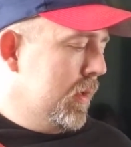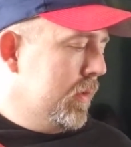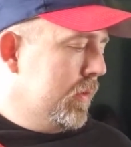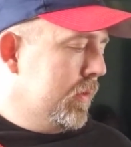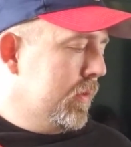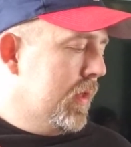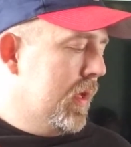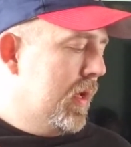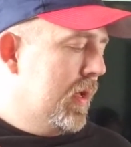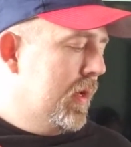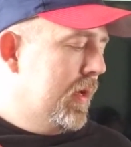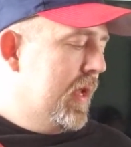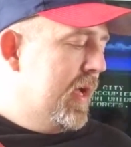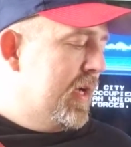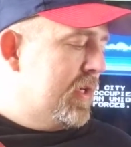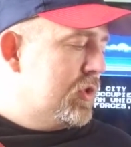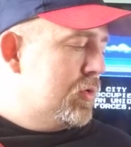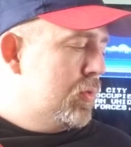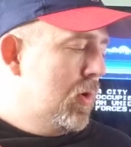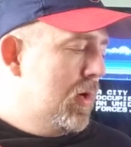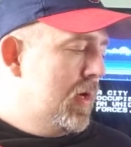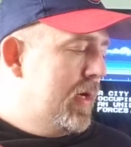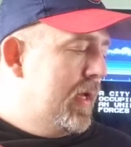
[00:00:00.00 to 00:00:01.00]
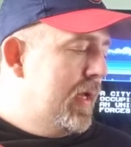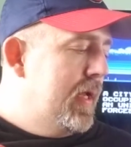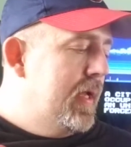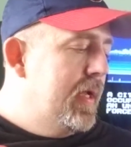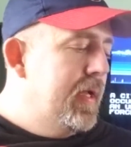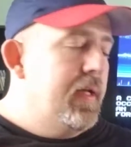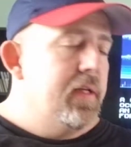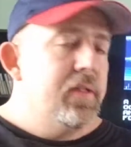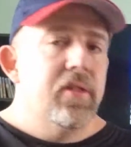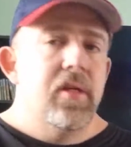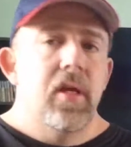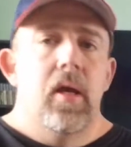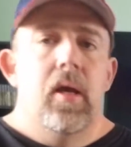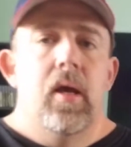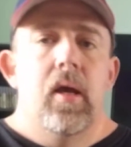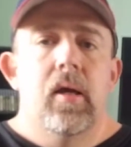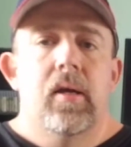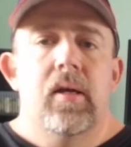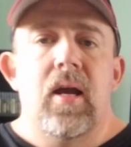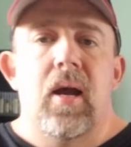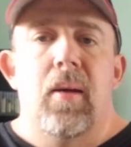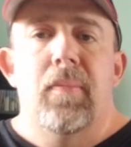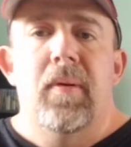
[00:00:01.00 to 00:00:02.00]
The next one is
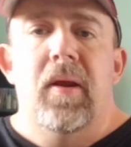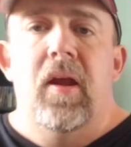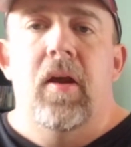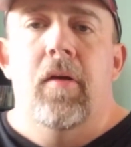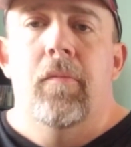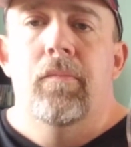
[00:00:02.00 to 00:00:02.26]
a copy of